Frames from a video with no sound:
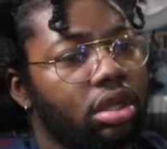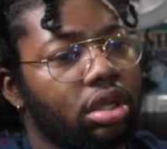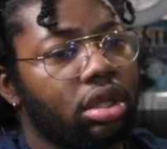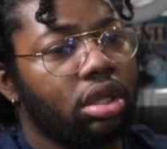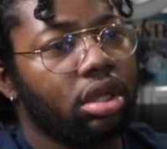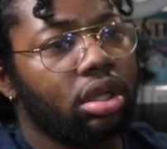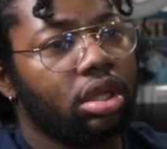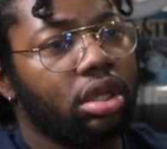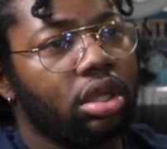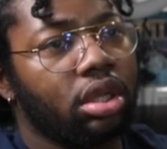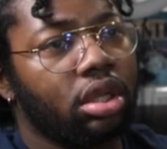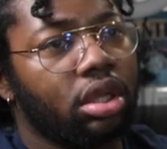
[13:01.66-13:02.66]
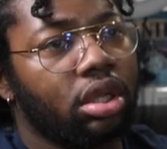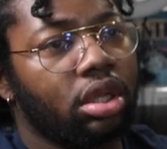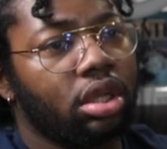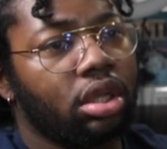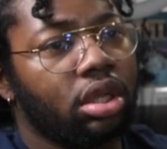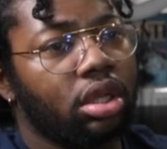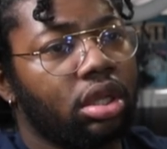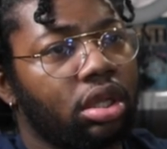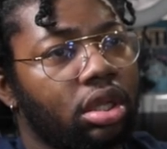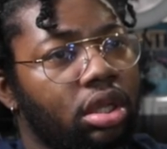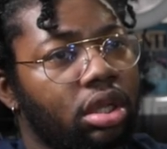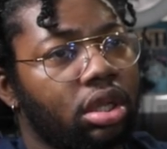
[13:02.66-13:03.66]

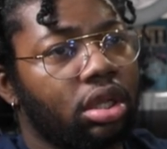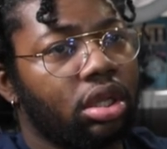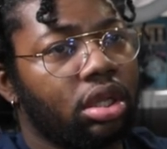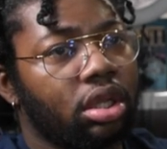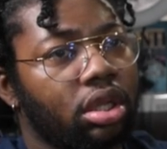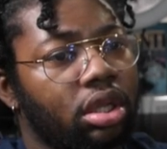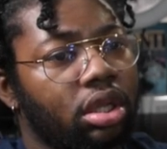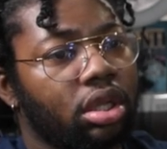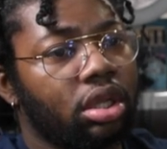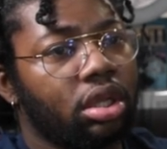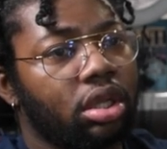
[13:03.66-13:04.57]
(not speaking)